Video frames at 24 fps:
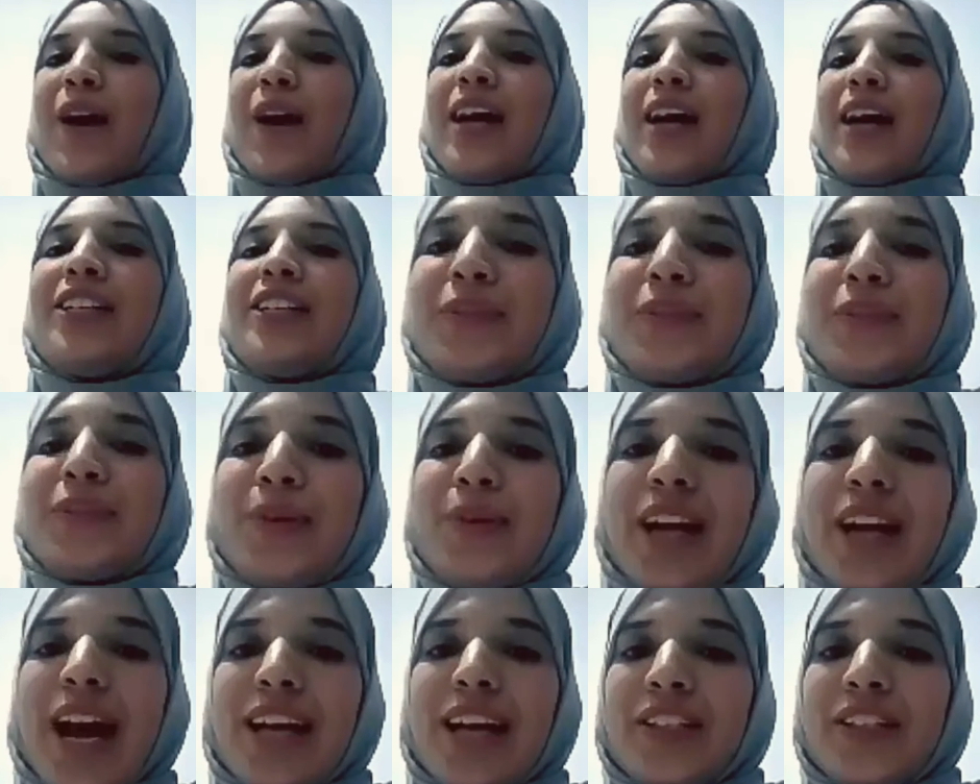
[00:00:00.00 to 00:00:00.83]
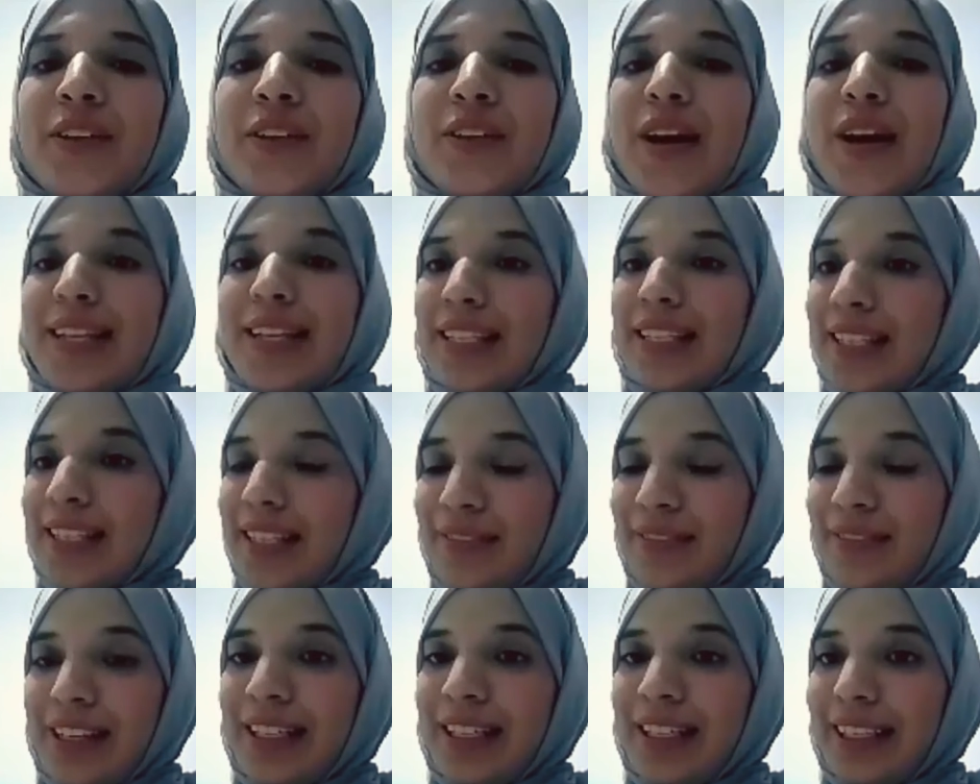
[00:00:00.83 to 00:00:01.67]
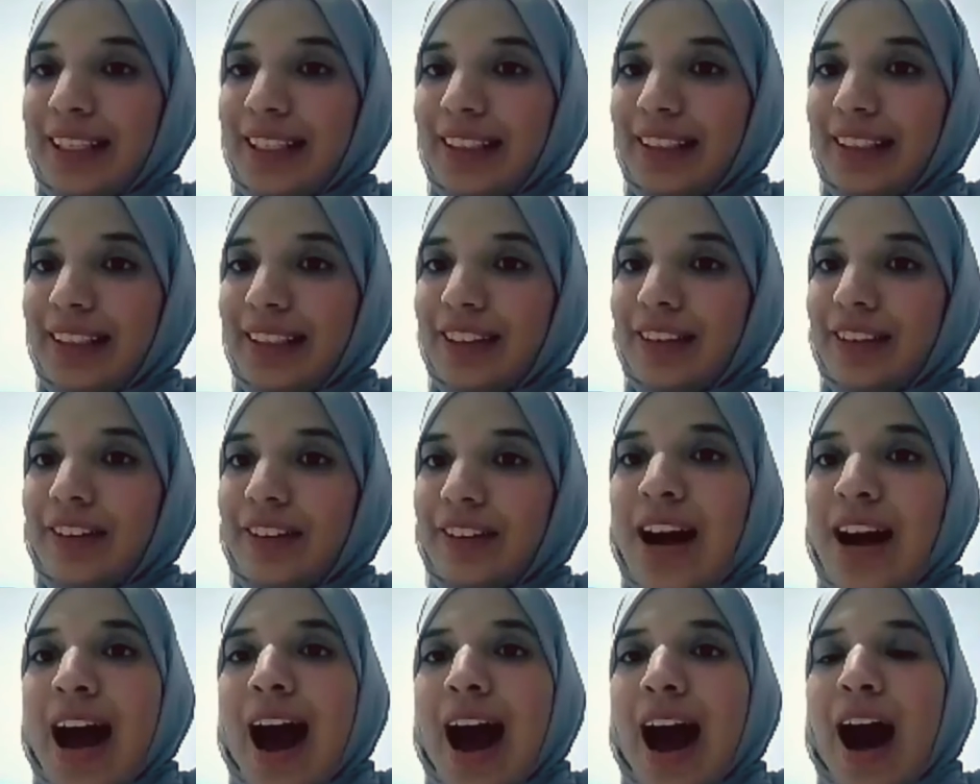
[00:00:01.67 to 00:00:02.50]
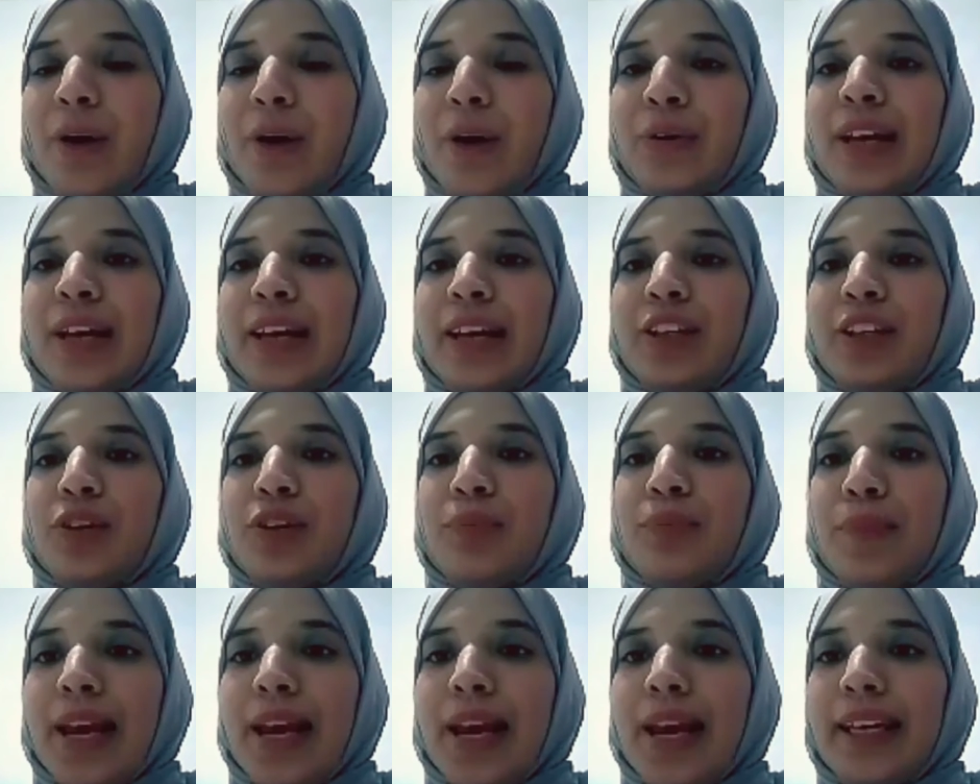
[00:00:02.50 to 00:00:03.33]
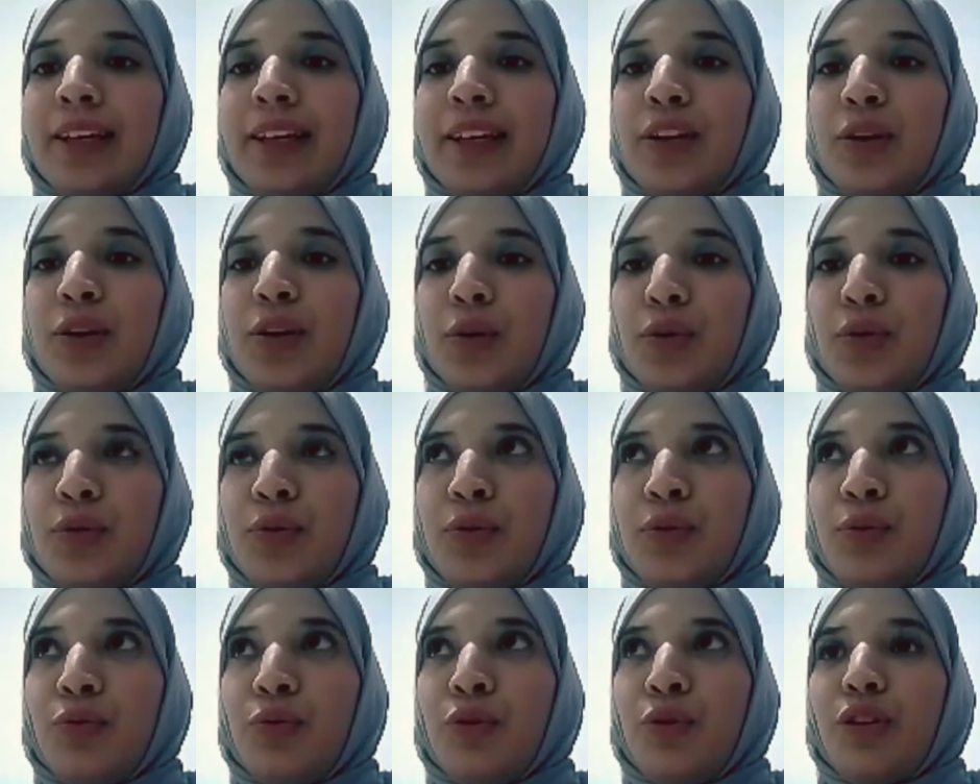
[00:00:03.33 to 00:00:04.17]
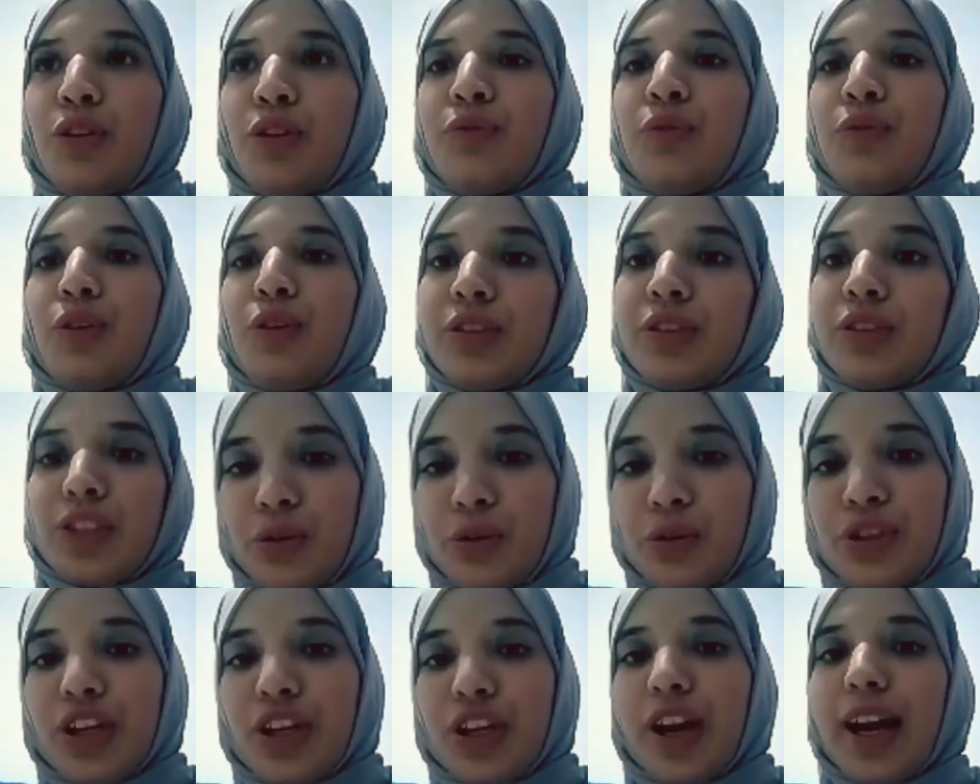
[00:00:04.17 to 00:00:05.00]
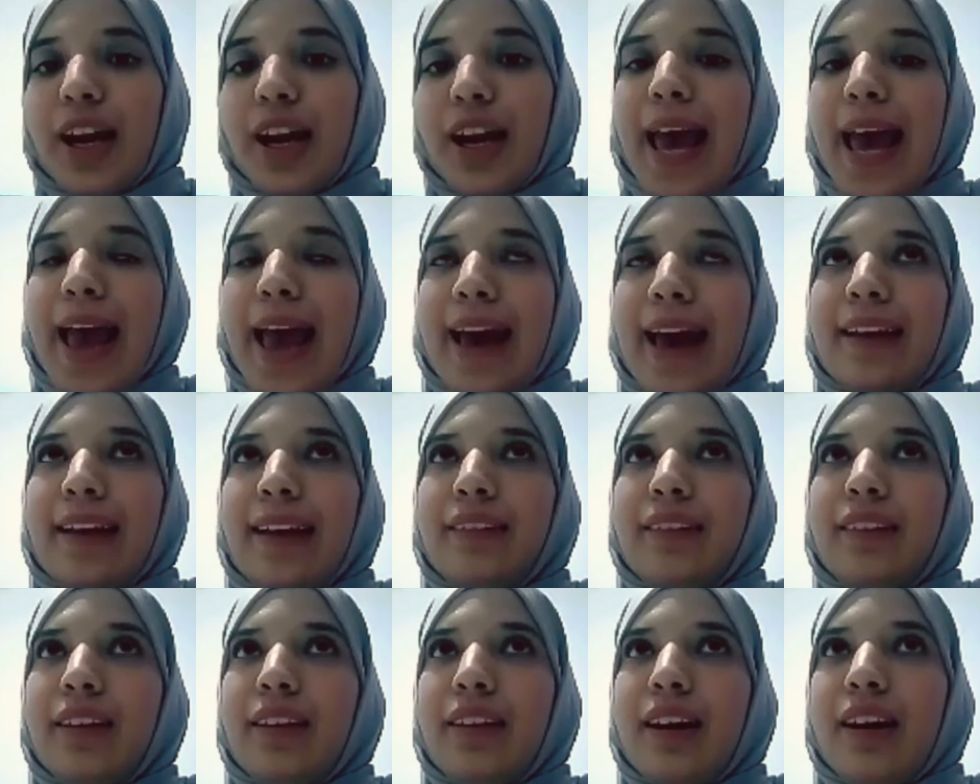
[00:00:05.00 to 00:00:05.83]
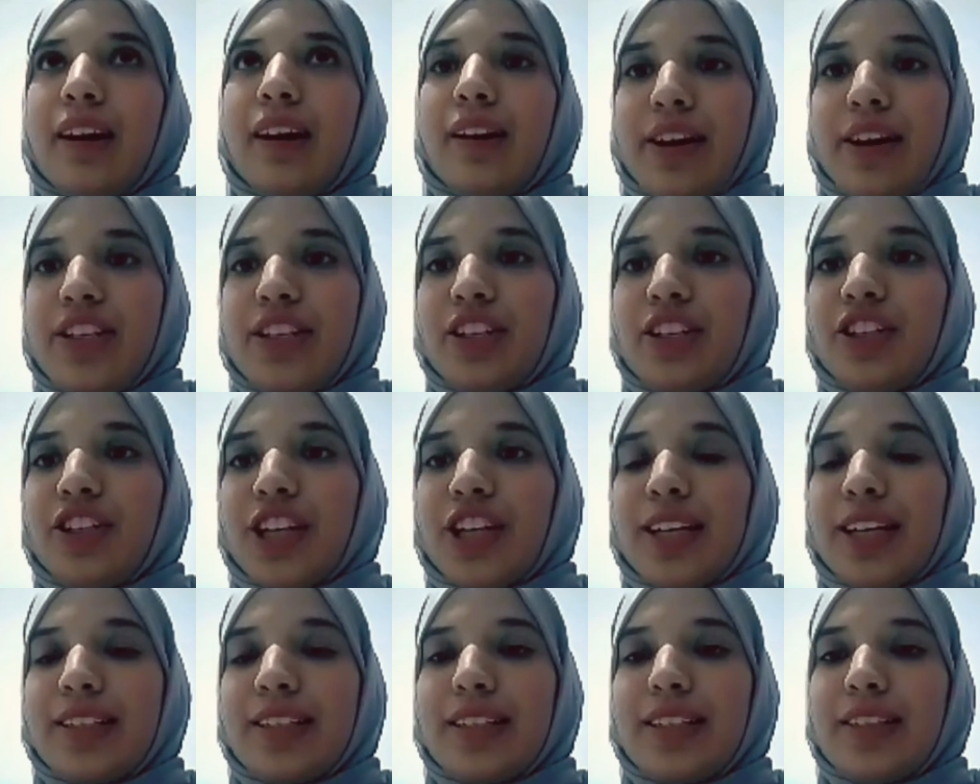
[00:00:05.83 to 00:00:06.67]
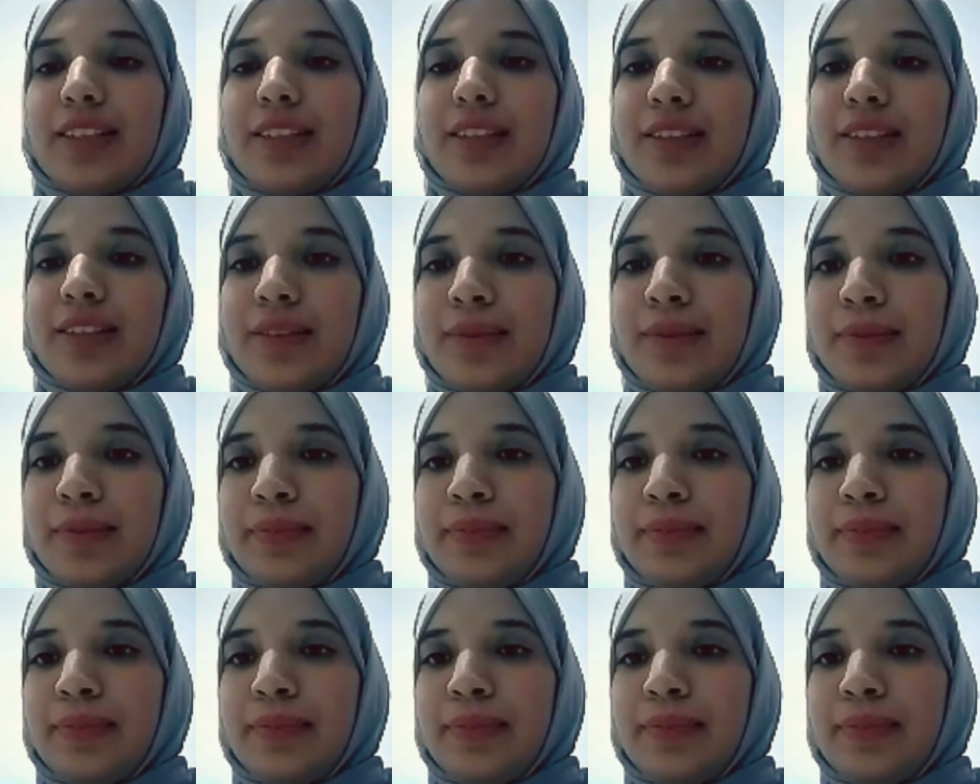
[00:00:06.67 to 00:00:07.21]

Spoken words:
I just want to ask you, as a civic leader, how can you make youth work for social and racial justice?